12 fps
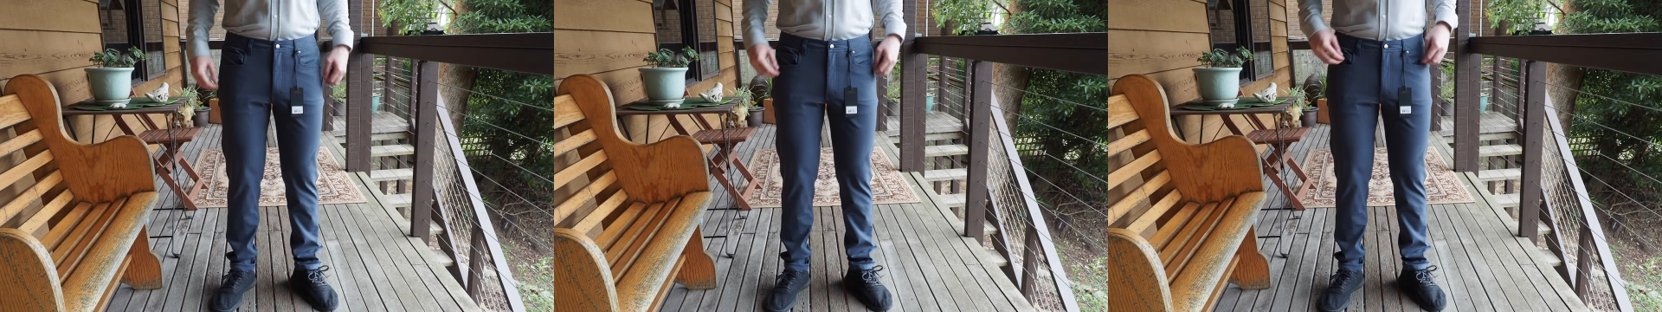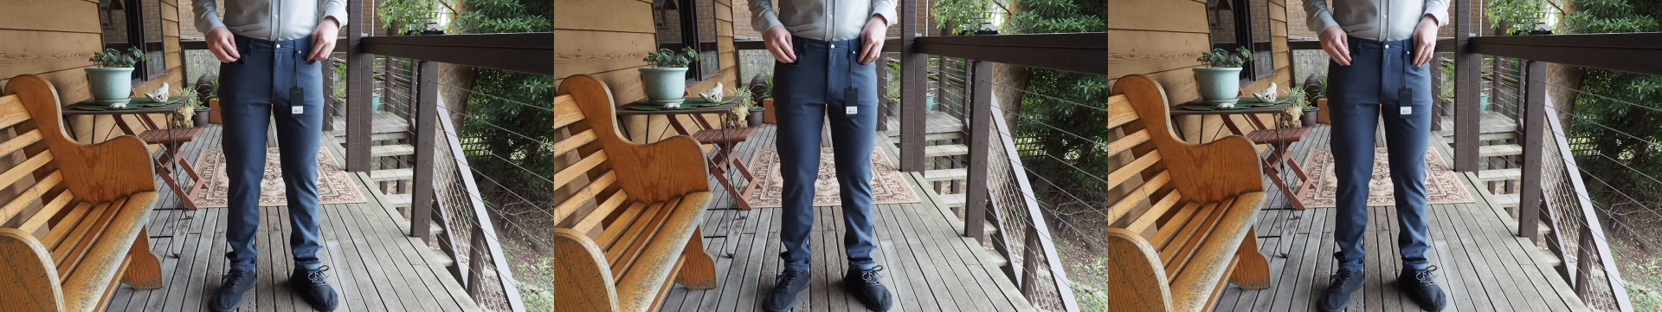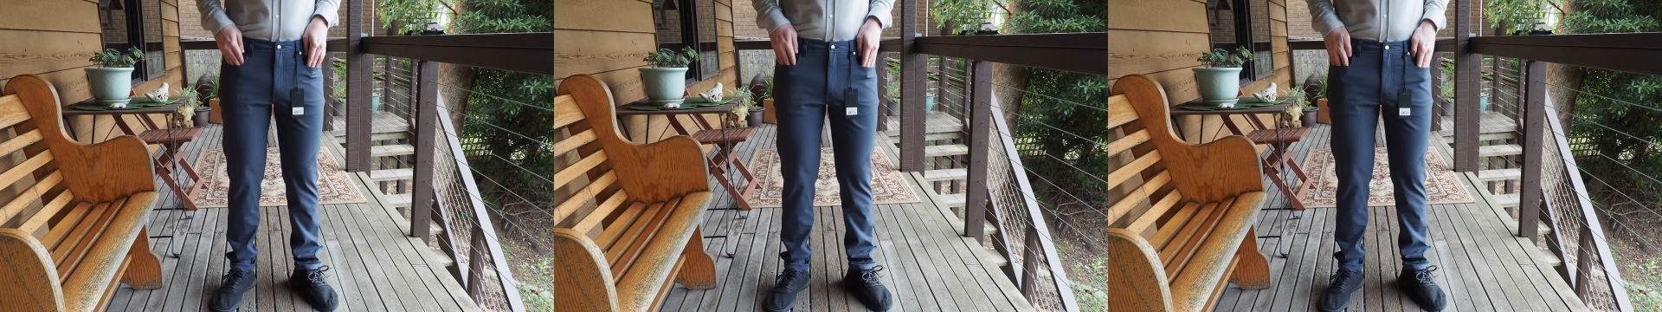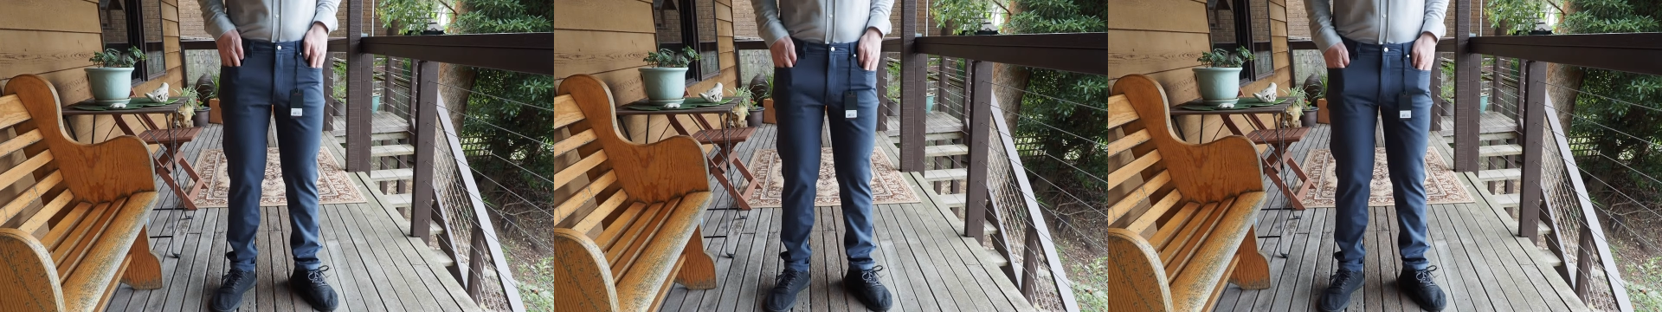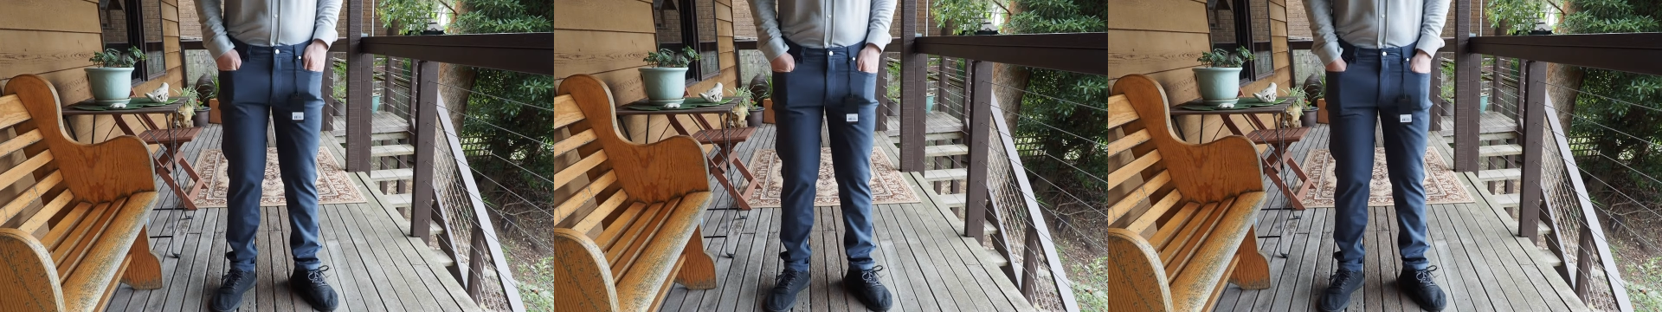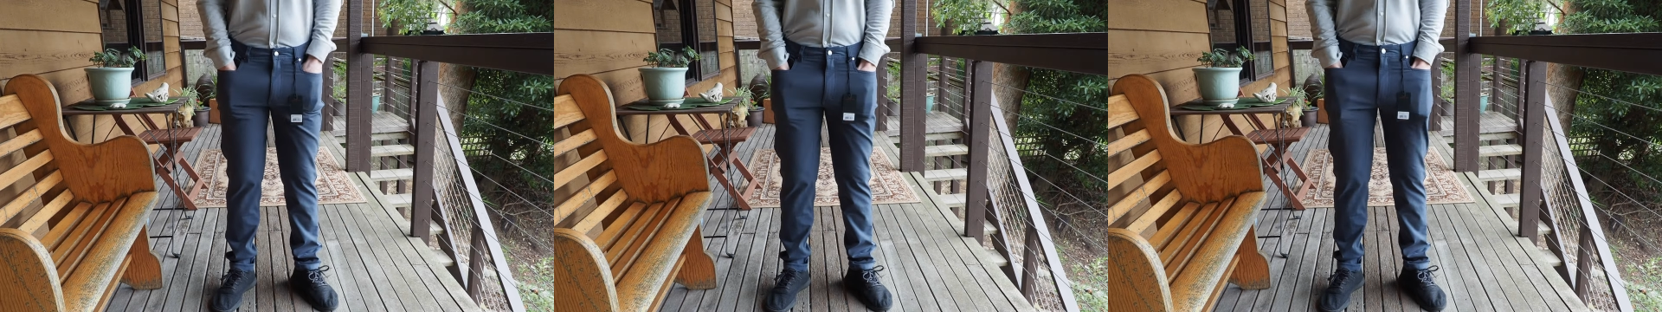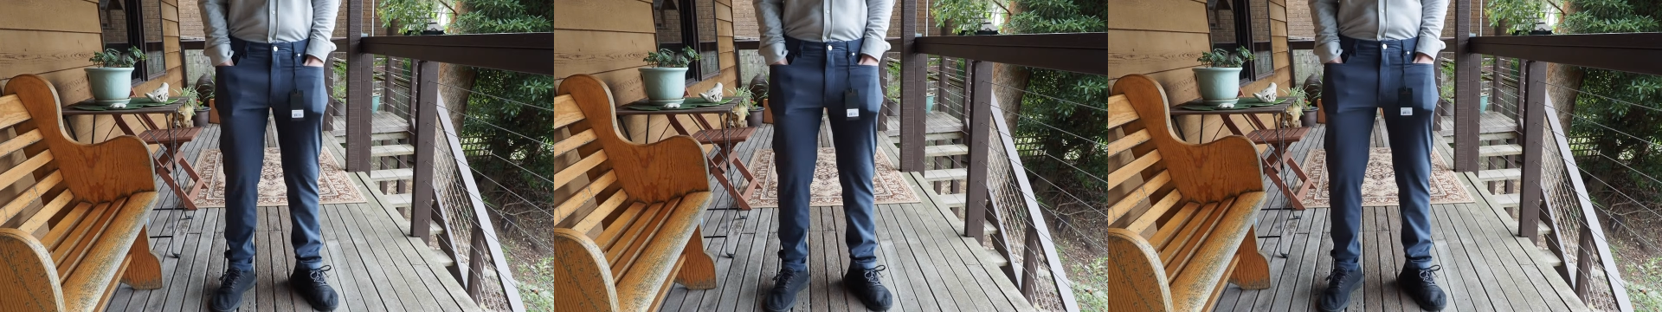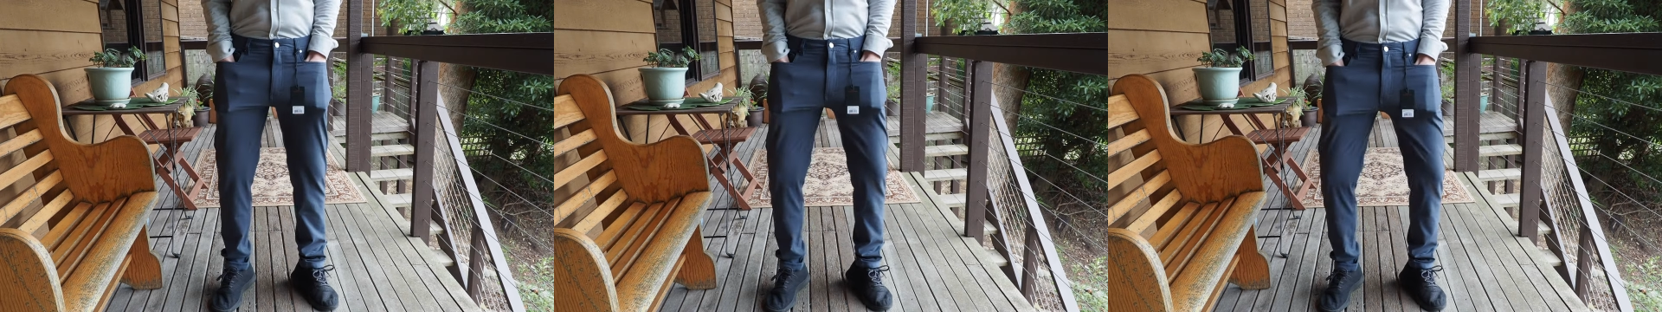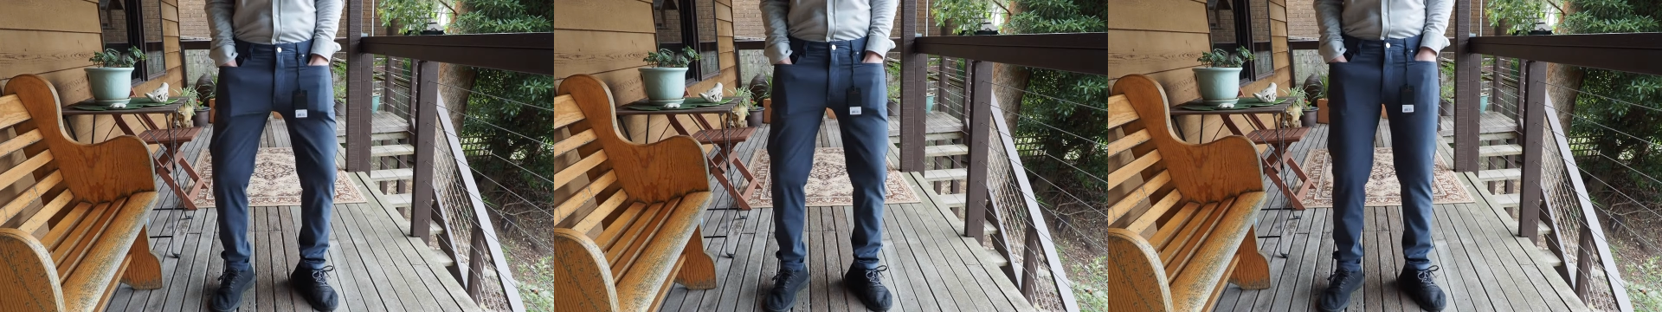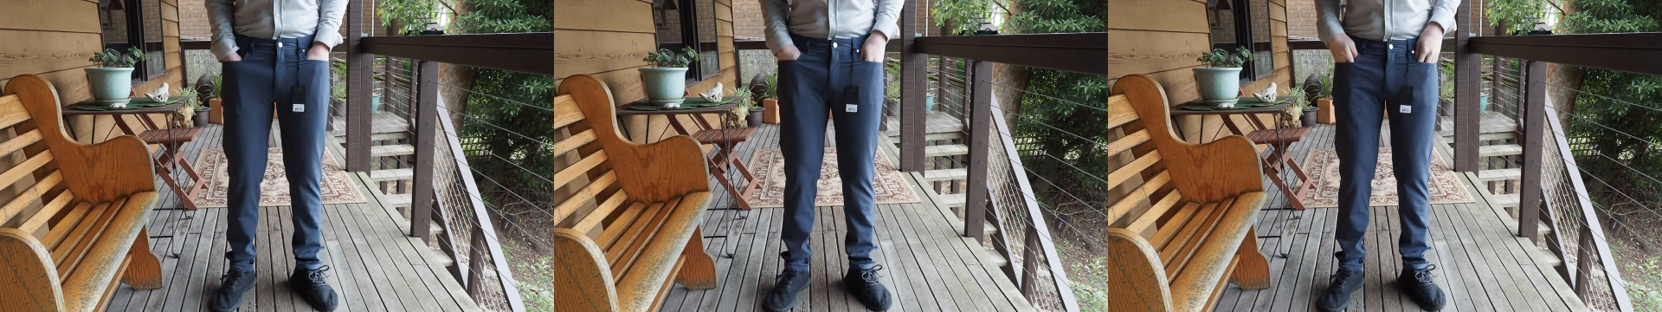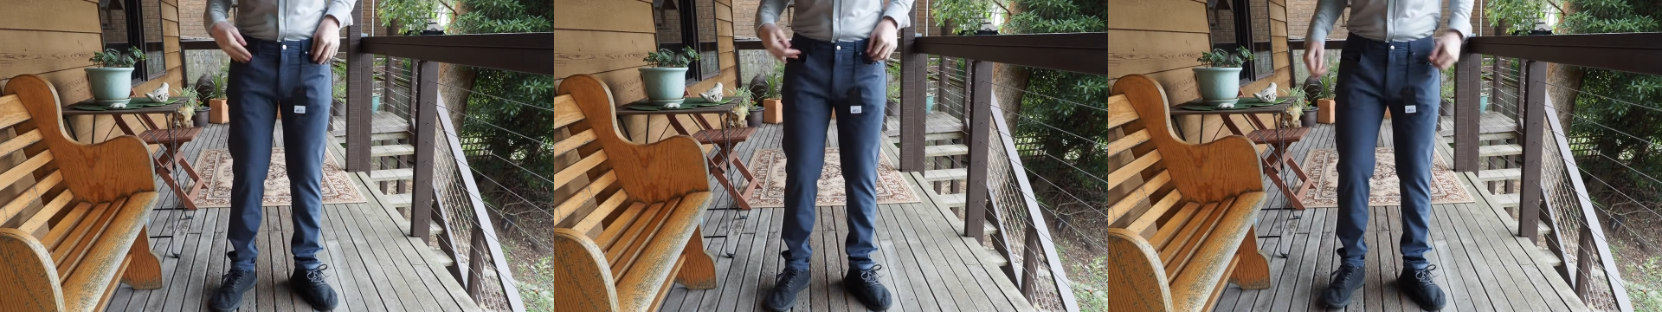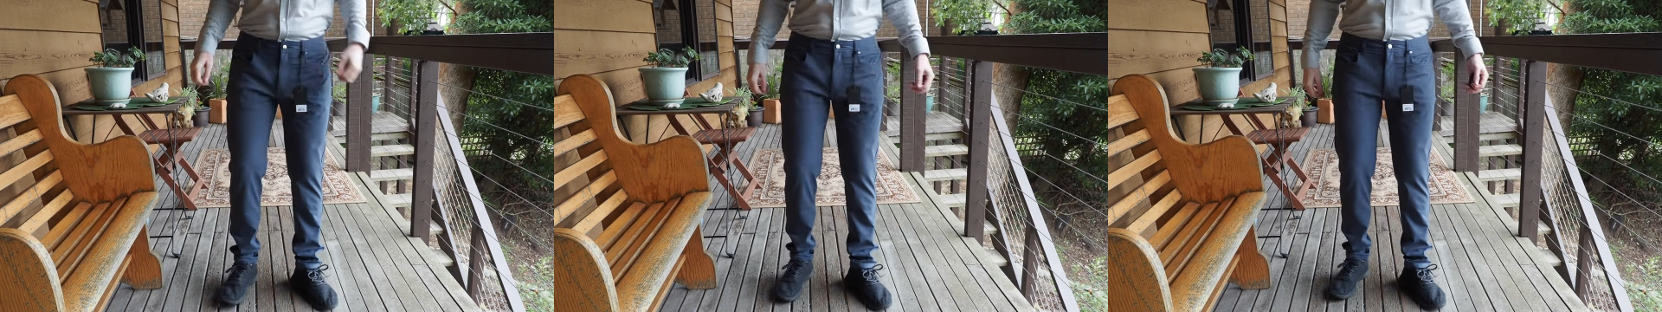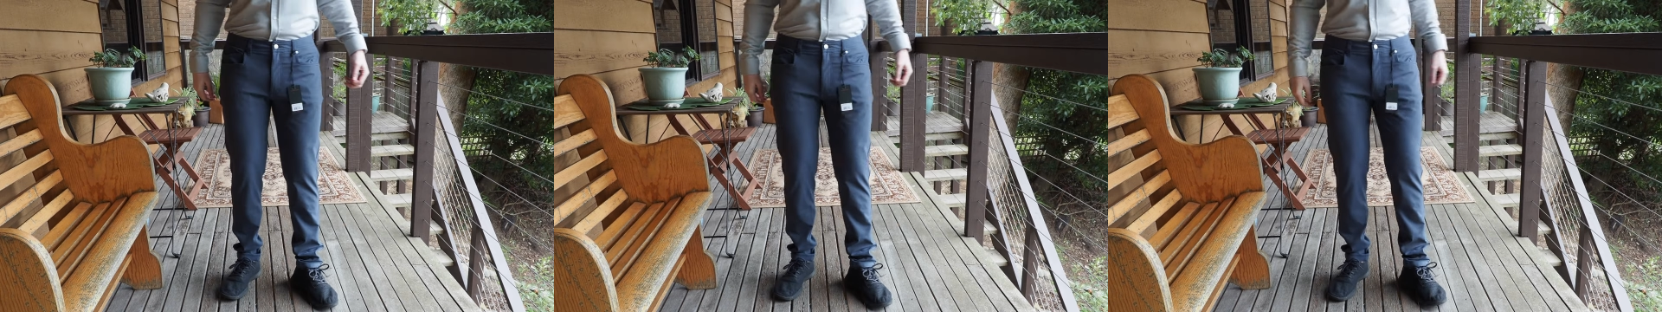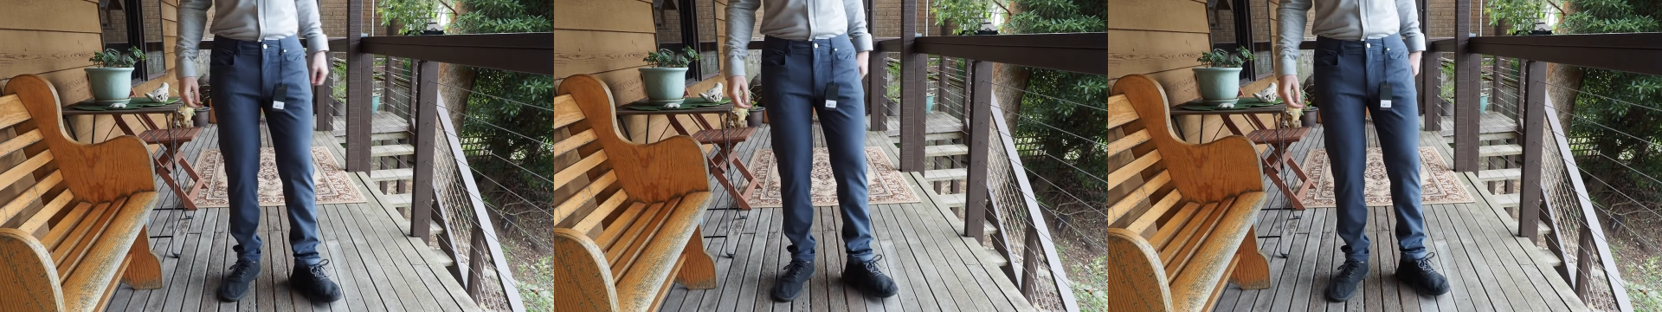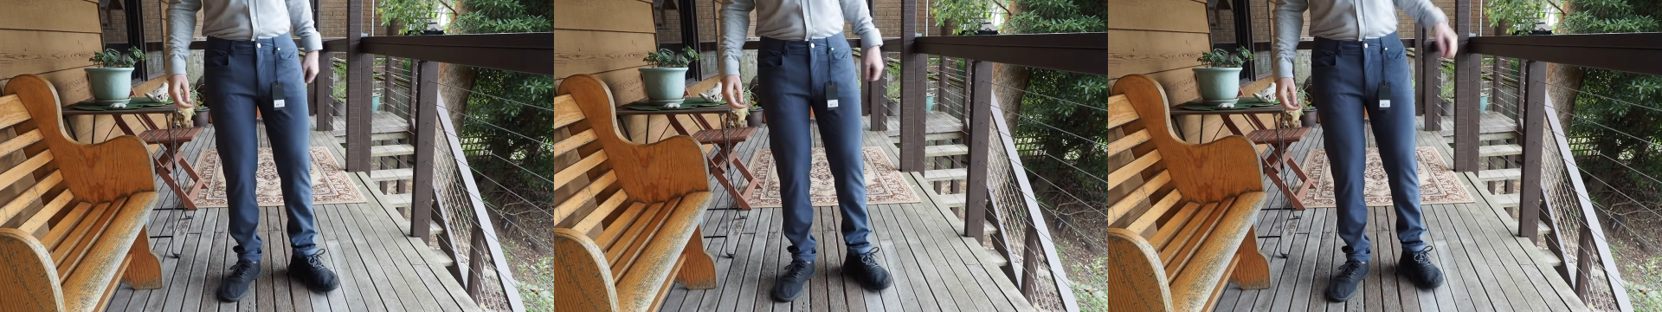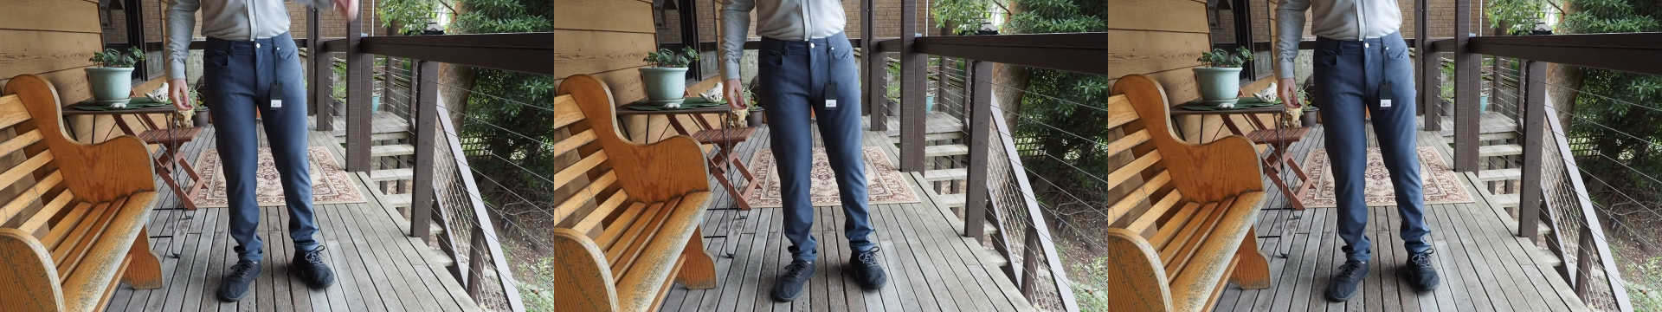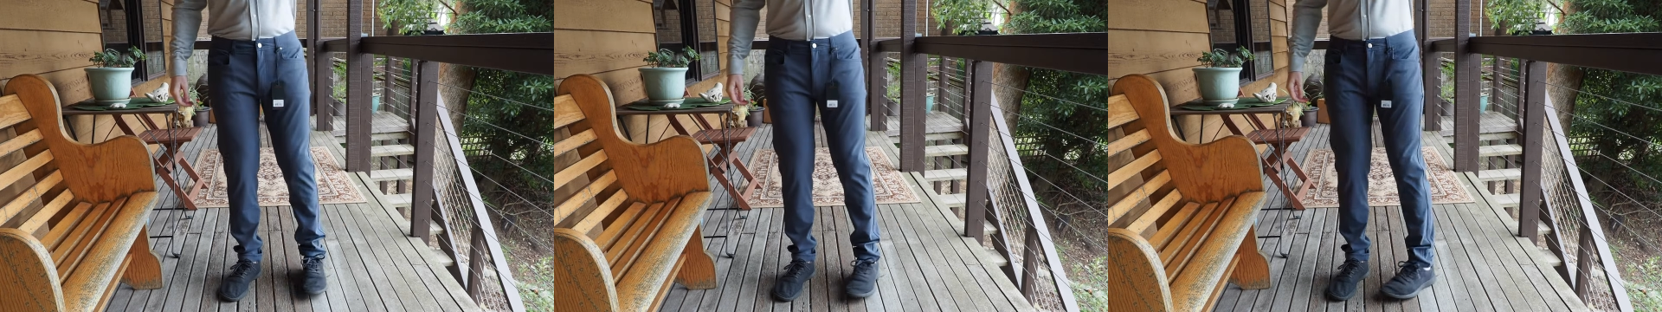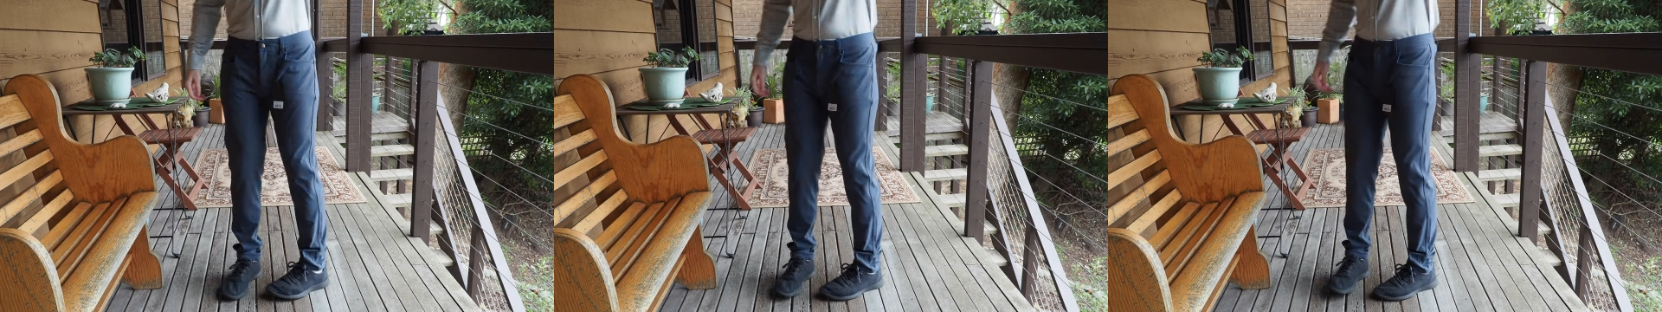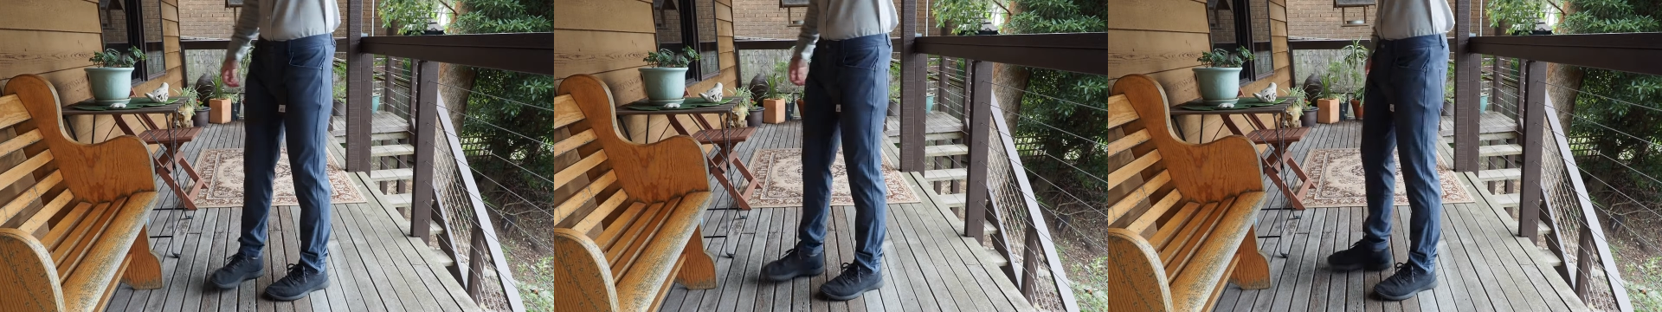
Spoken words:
[unreadable: no face in view]